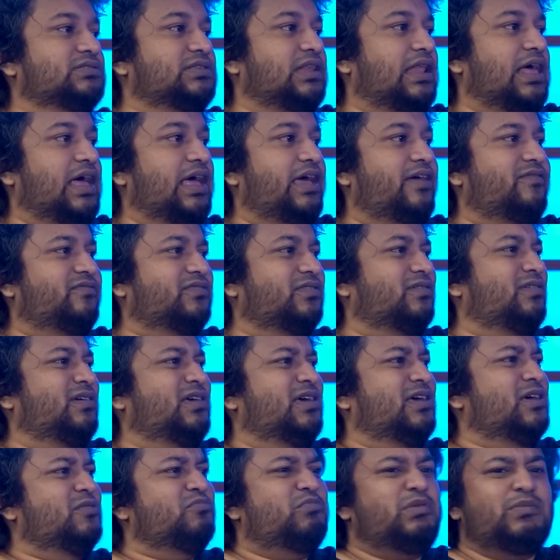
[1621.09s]
lives and
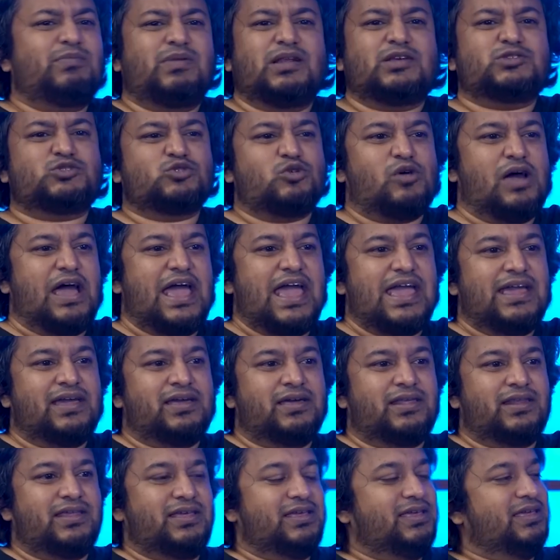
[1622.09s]
people are so
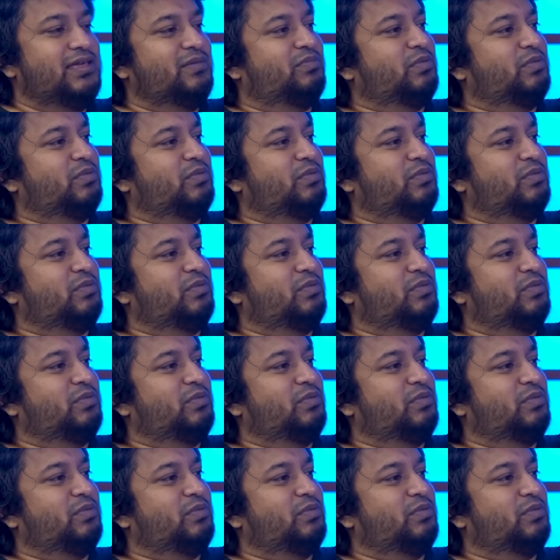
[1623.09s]
angry.